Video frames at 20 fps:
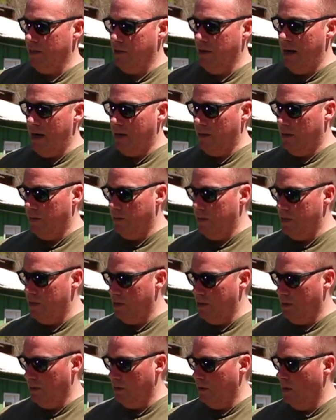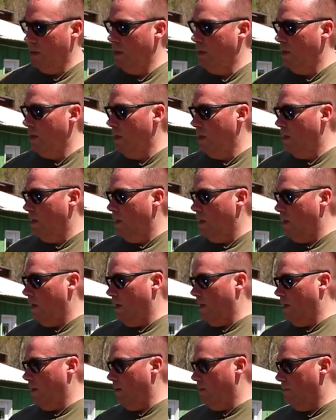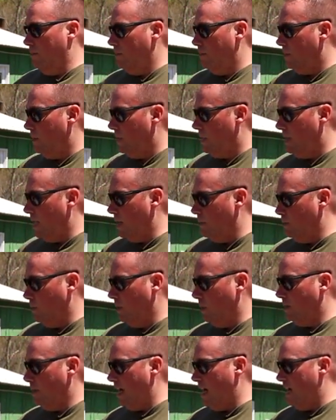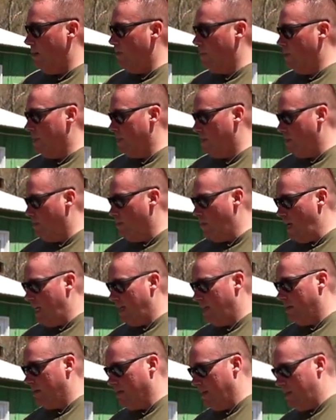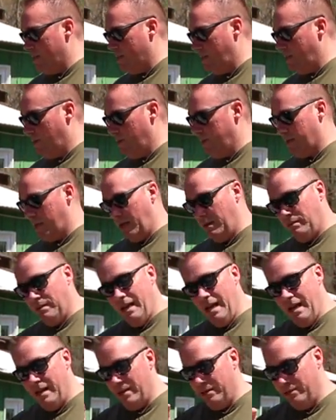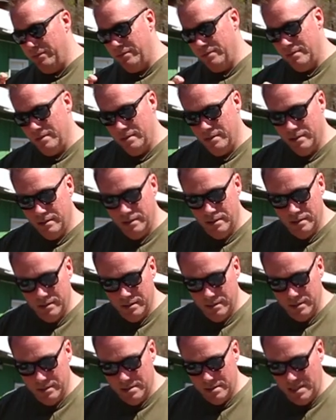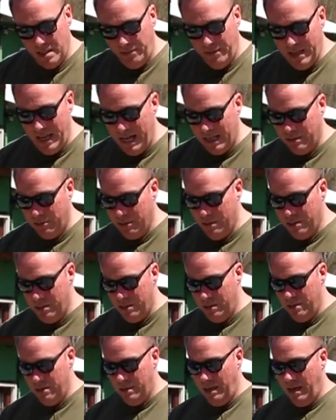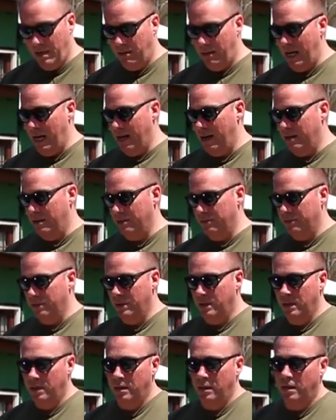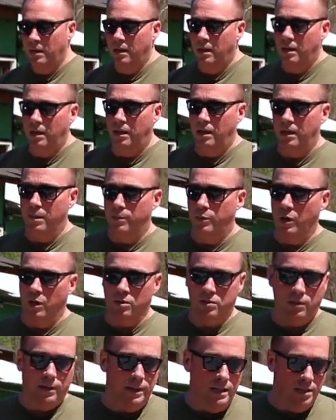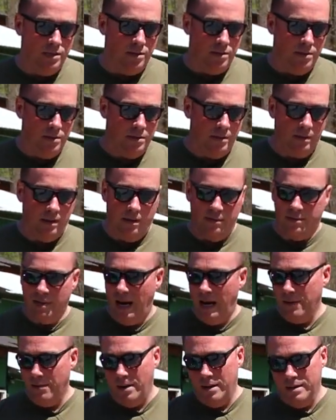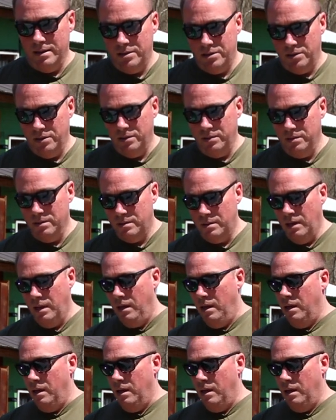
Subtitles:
crack in the windshield. They really don't have many other issues. They don't have CV axle issues. They don't have ball joint issues. They don't have tie rod issues.